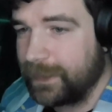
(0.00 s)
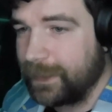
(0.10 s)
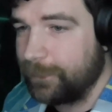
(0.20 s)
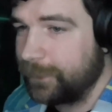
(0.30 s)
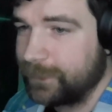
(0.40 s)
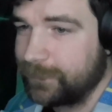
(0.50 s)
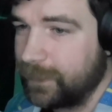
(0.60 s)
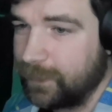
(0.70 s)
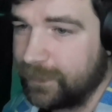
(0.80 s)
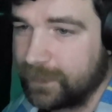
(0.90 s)
it by now, but
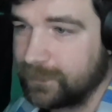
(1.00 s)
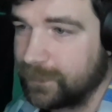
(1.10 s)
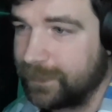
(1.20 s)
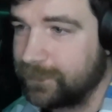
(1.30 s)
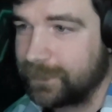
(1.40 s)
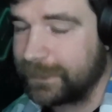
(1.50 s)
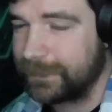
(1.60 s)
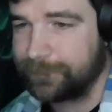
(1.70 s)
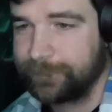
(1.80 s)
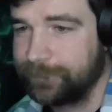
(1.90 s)
no, I don't. I've
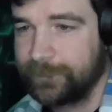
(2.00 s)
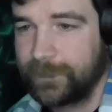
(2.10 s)
not.